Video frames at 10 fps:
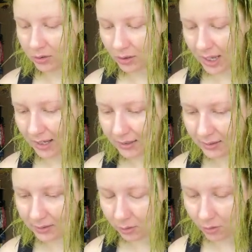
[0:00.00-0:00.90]

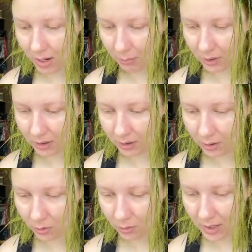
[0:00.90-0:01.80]
last. So I'm gonna
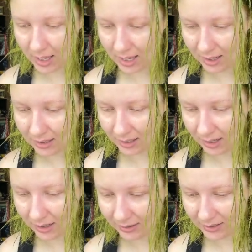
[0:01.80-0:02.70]
go ahead
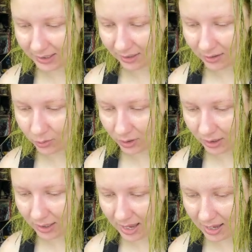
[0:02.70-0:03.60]
and take the
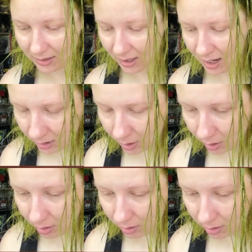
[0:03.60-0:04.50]
drill, and
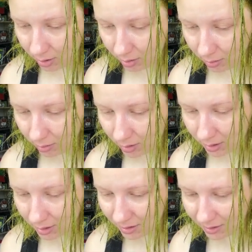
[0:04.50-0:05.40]
oh no,
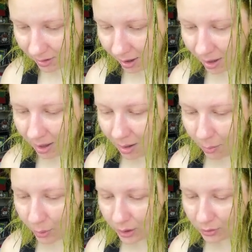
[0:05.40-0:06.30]

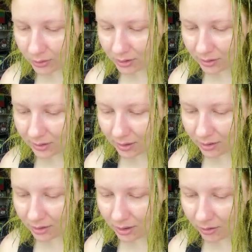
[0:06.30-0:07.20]
my cuticles
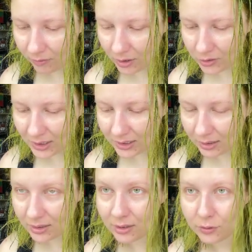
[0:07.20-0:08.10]
are very
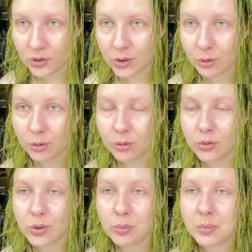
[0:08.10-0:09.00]
sensitive, so
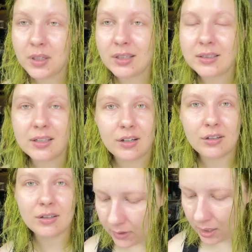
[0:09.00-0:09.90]
don't be
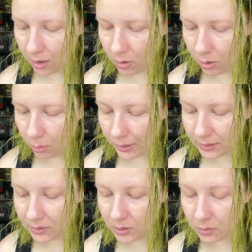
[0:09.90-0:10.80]
scared, they
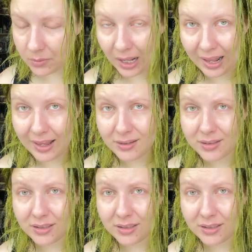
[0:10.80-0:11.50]
always do that.